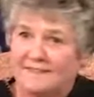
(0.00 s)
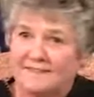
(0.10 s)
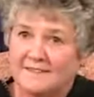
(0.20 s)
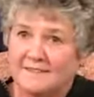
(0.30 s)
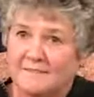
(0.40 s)

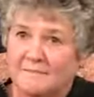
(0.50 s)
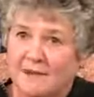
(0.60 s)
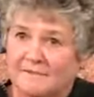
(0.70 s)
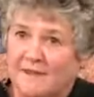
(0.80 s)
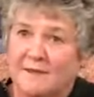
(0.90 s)
This is
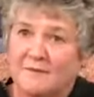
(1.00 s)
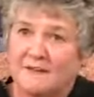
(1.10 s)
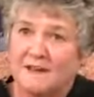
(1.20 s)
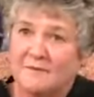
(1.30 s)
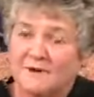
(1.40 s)
my
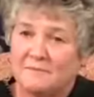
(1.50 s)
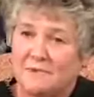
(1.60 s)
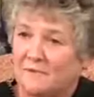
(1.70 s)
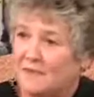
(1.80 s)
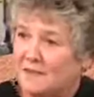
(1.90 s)
family and I want to
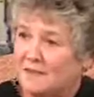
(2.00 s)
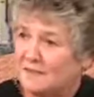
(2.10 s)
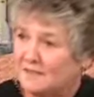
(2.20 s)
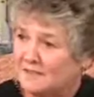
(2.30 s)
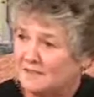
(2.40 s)
be with them
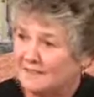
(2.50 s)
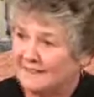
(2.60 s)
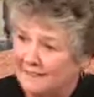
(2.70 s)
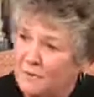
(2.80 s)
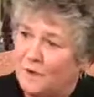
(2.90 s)
and just
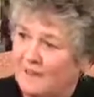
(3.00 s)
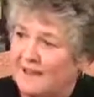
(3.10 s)
go away,